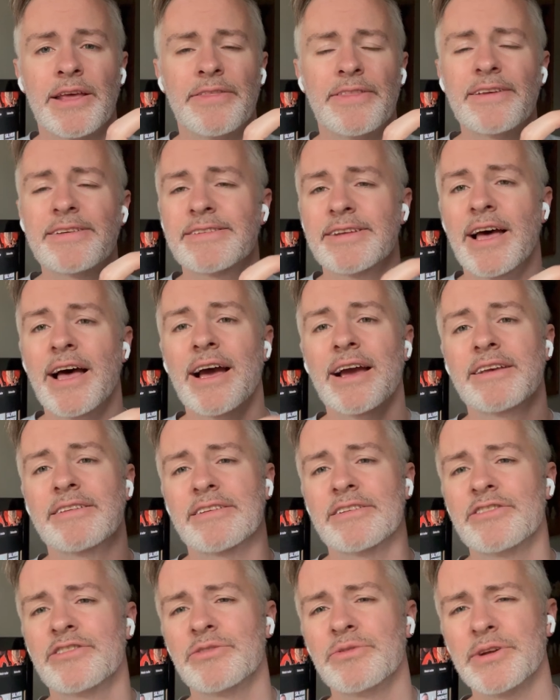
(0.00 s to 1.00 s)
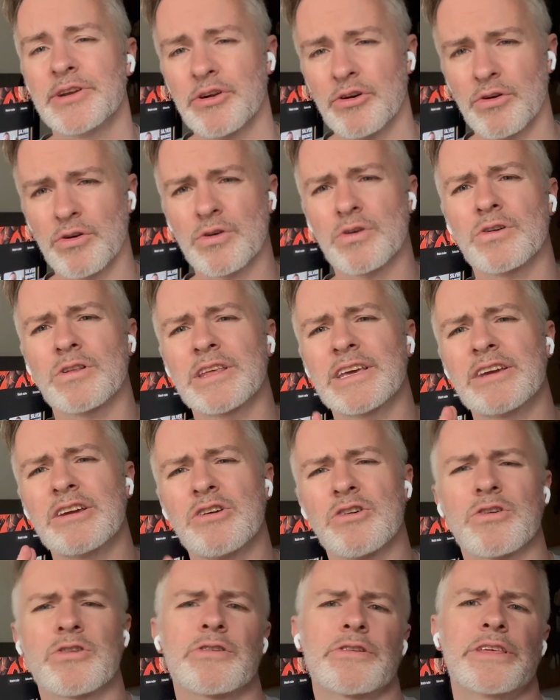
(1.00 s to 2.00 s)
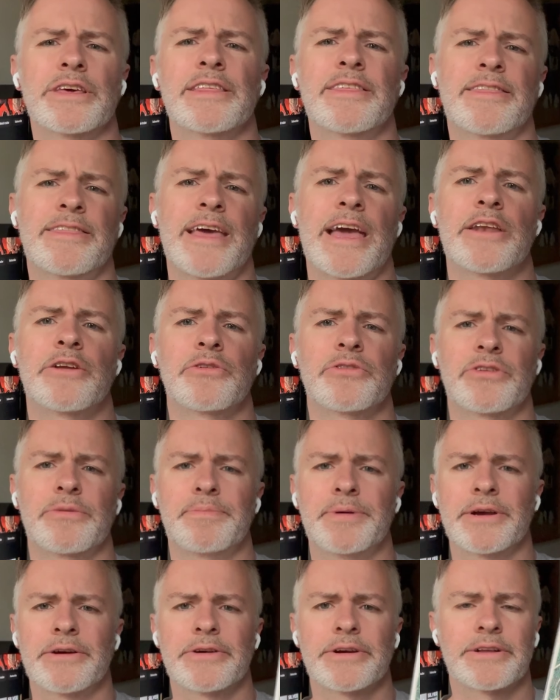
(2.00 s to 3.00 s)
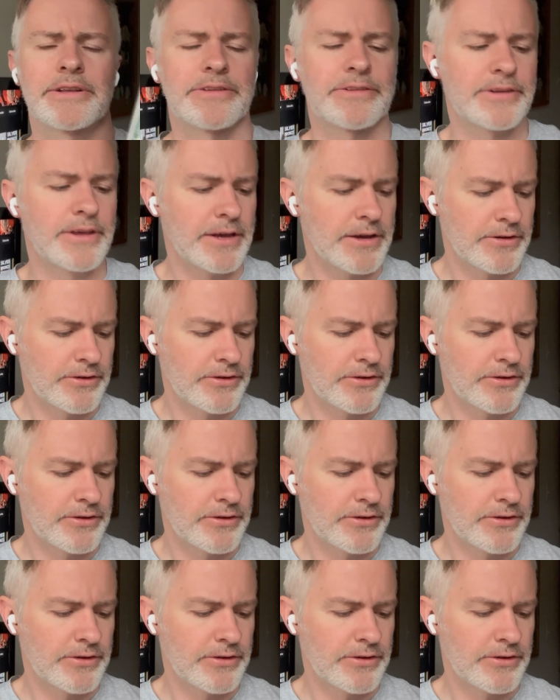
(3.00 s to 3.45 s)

This ties into an early, early Thanos appearance.